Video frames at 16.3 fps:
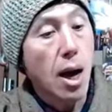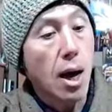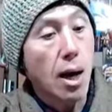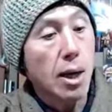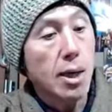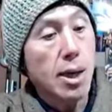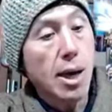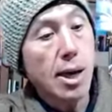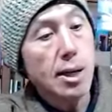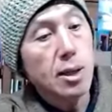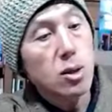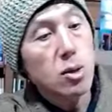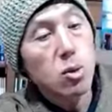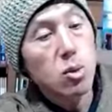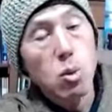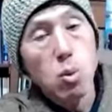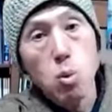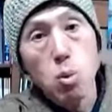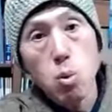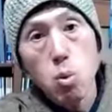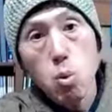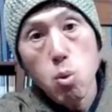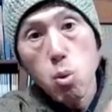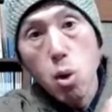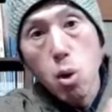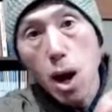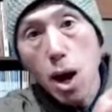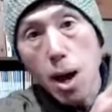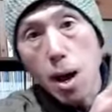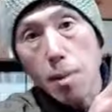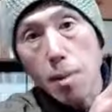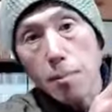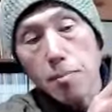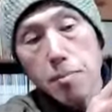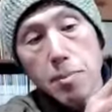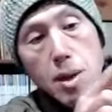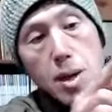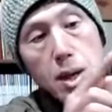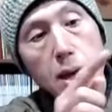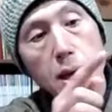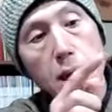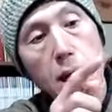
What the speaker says: Here is one,